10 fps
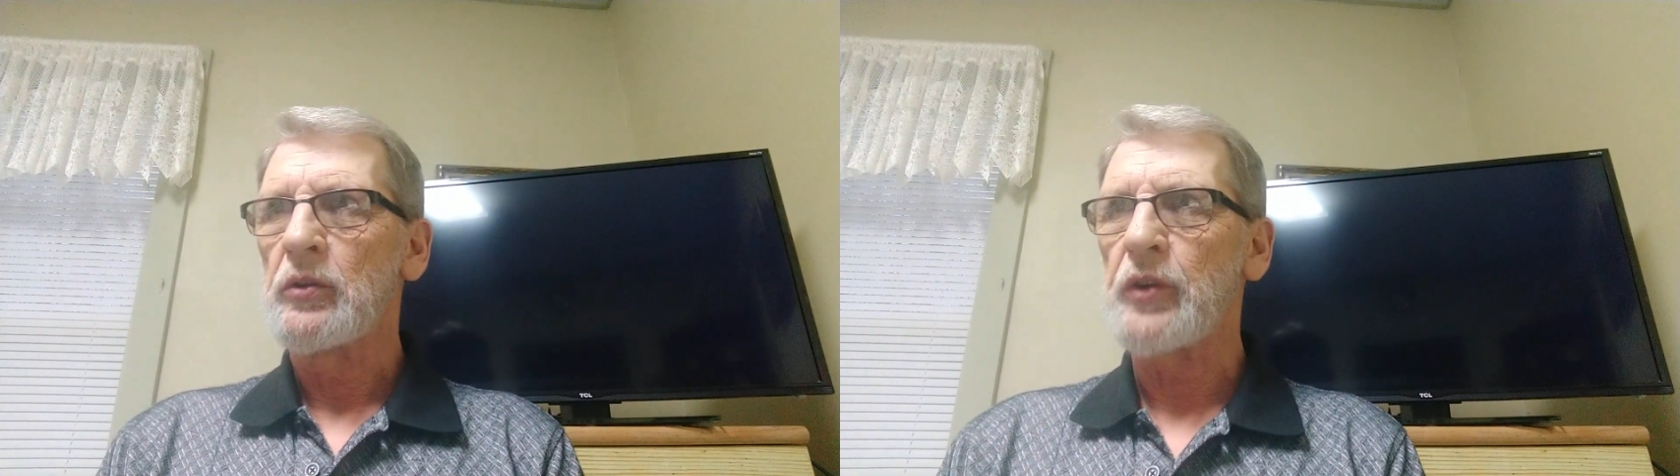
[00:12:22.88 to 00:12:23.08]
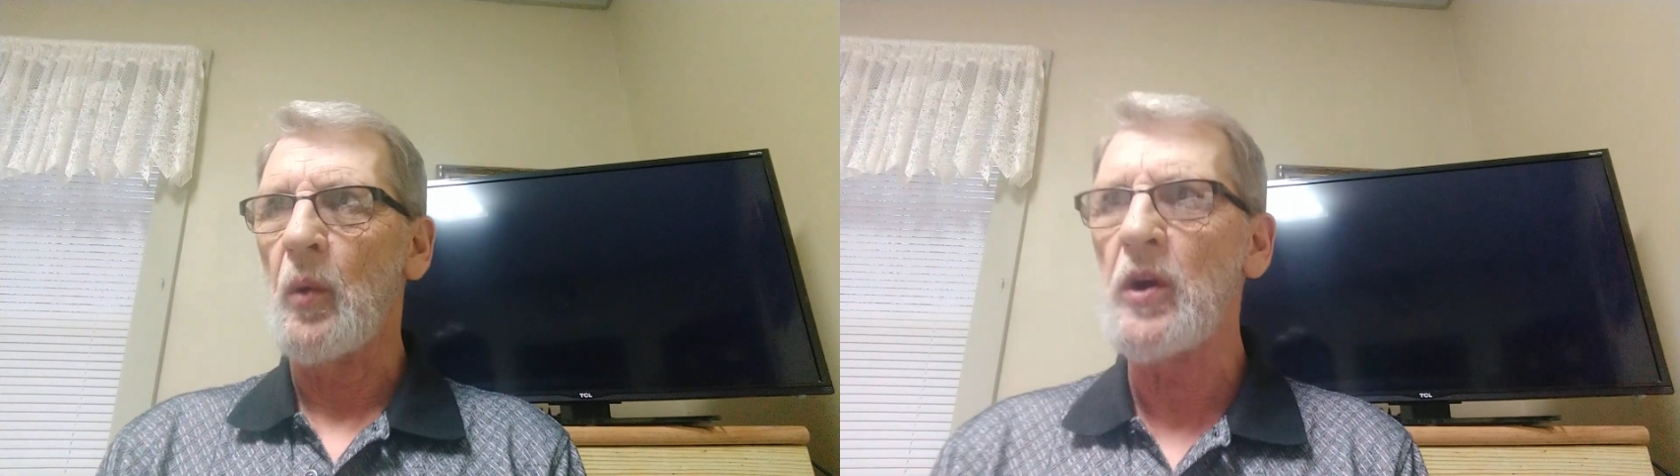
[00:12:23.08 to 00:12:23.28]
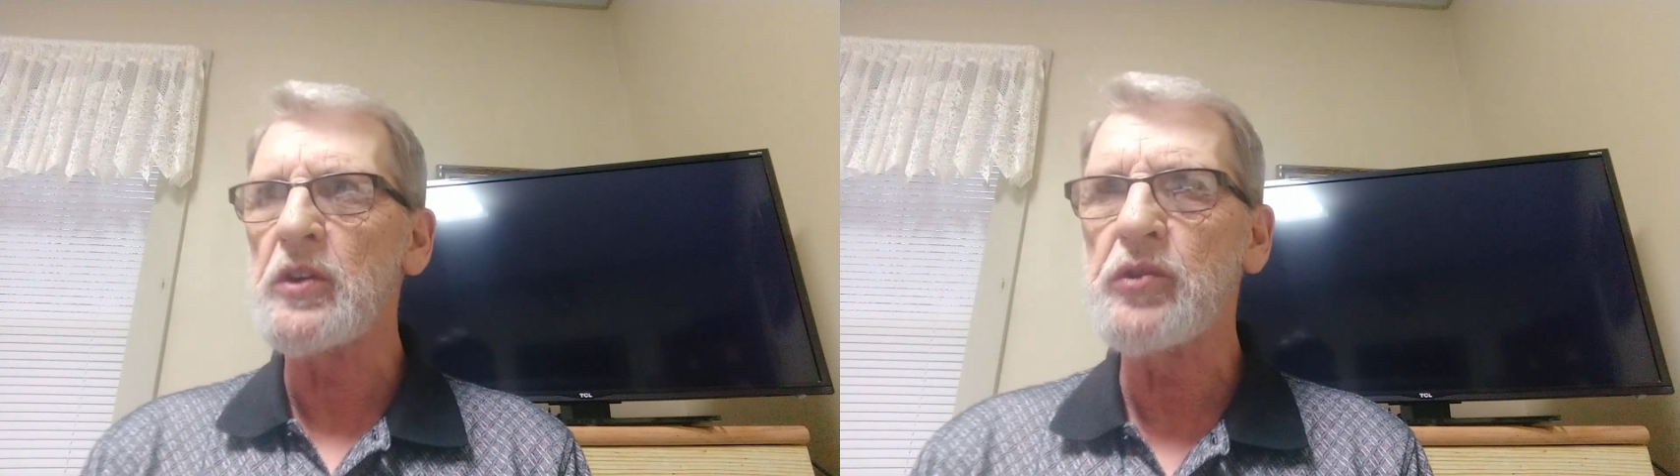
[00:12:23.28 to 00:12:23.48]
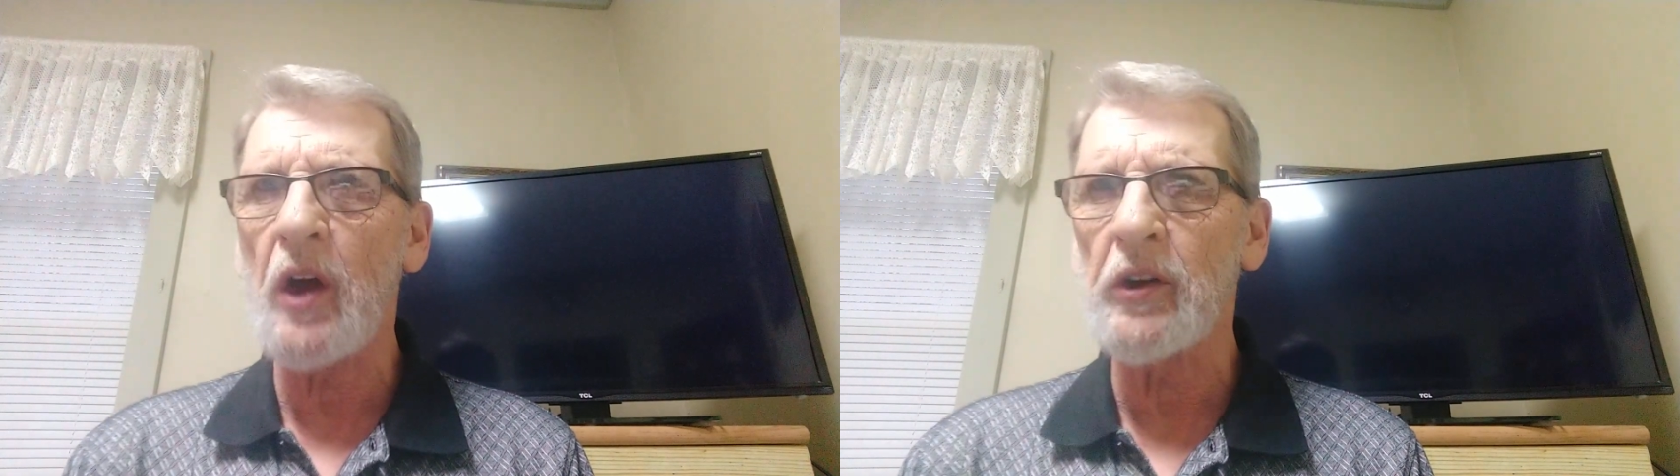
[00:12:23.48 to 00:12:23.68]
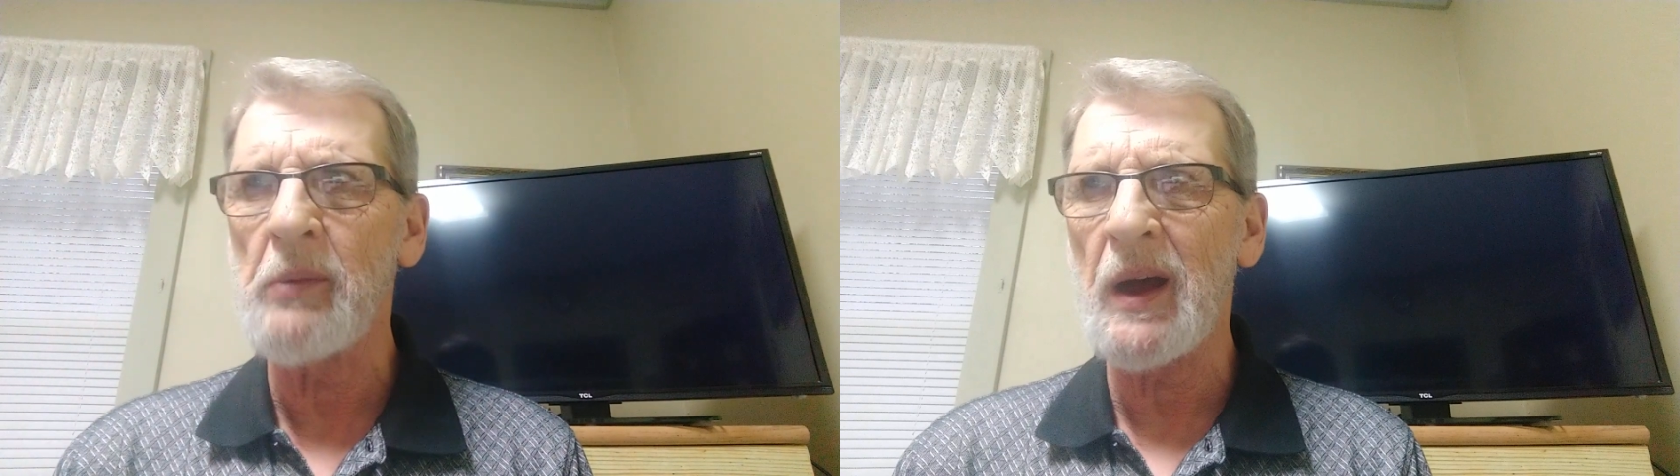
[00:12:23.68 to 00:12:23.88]
So what are you
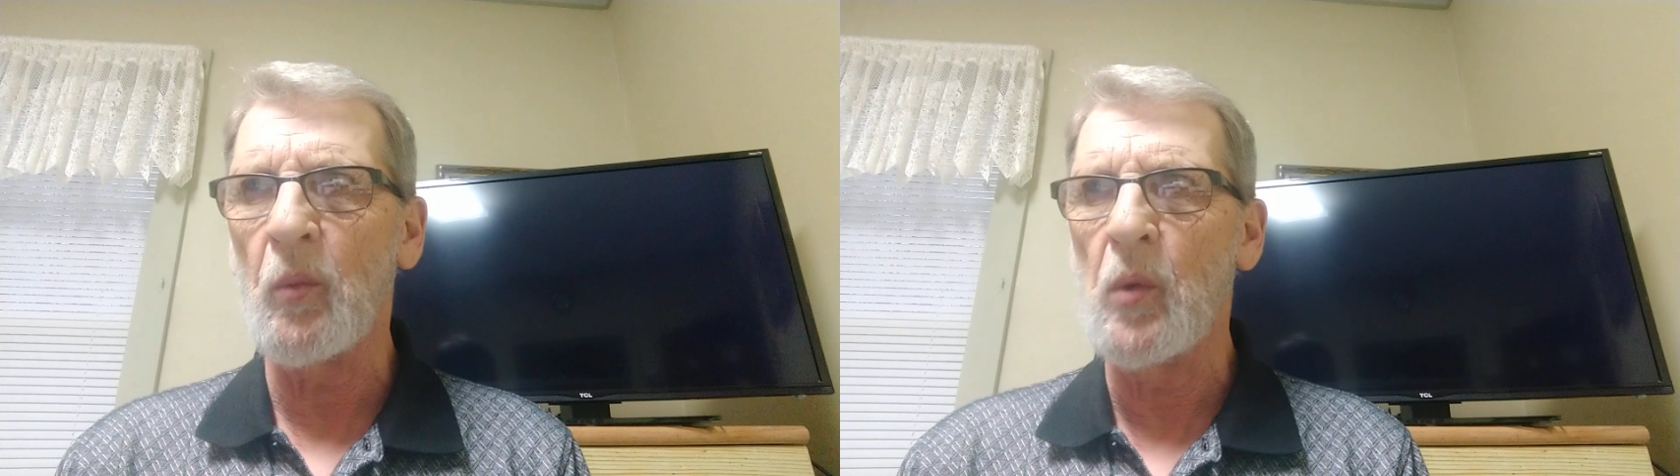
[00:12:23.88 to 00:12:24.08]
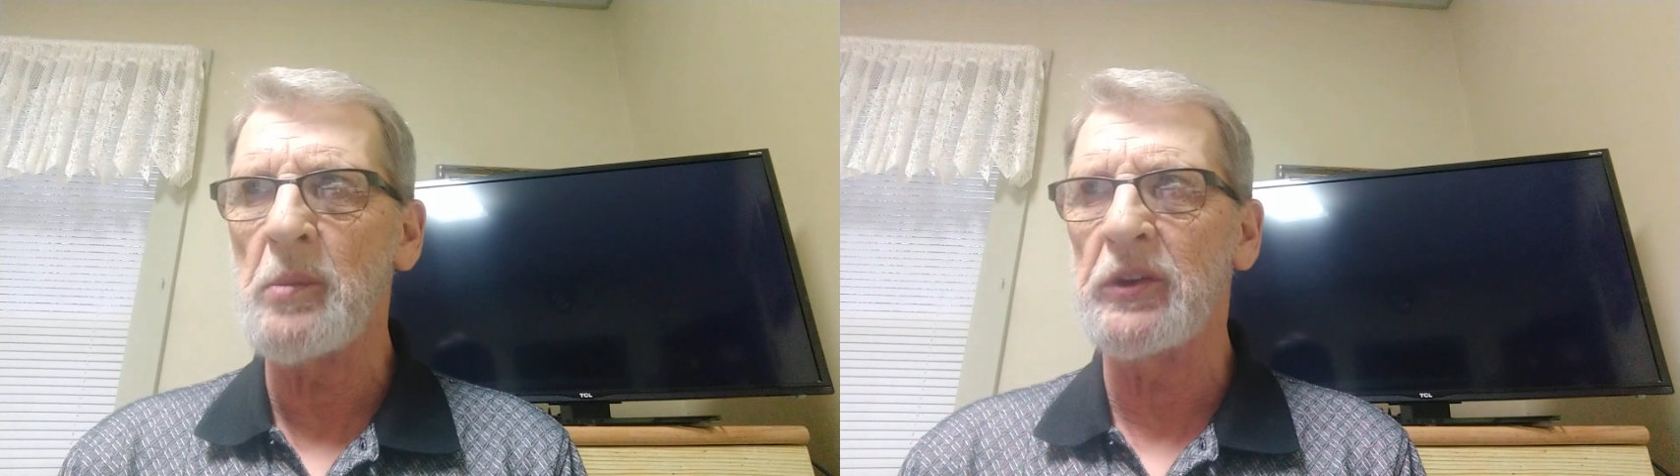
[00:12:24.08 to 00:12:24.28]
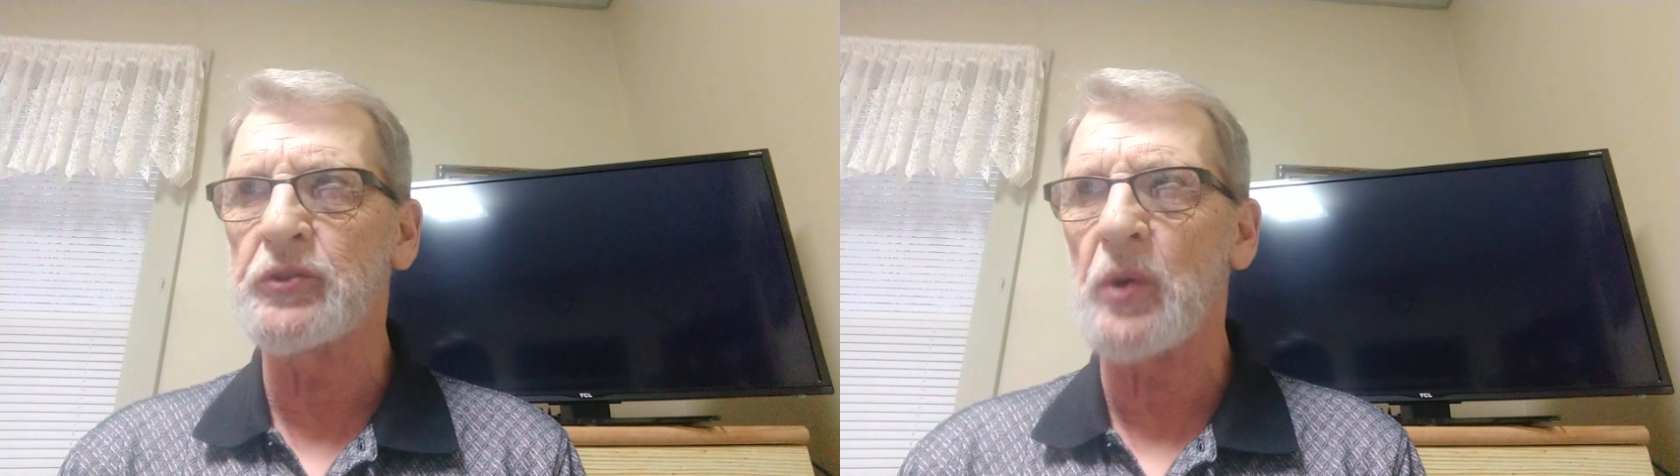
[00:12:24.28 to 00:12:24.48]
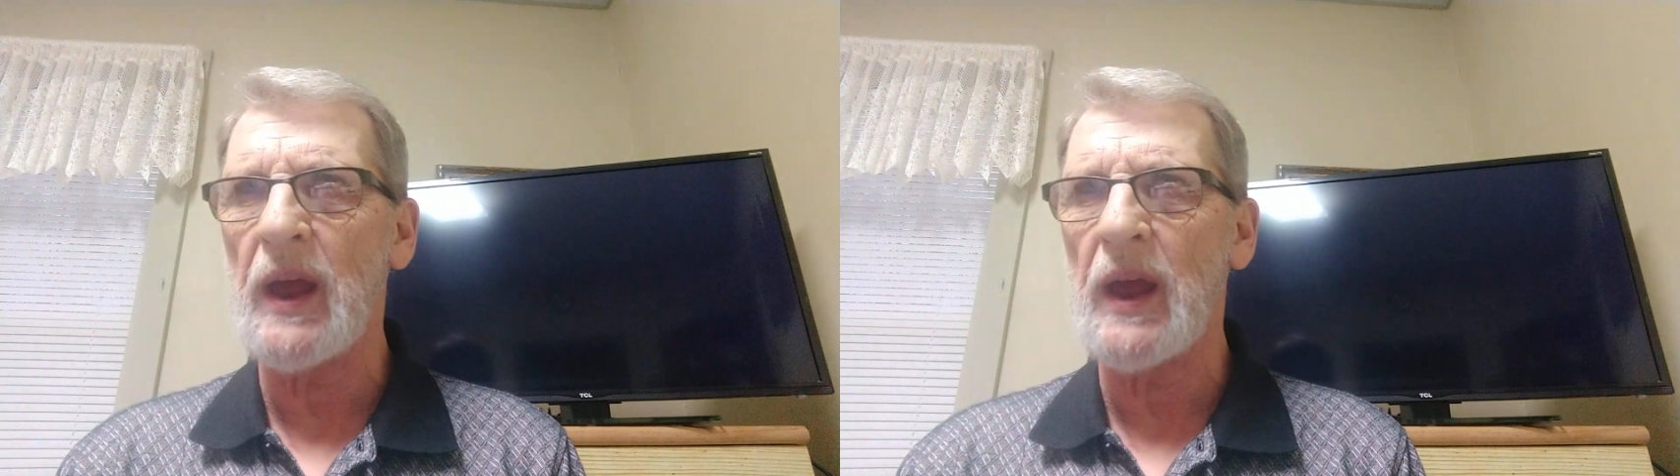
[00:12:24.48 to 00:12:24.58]
talking about women's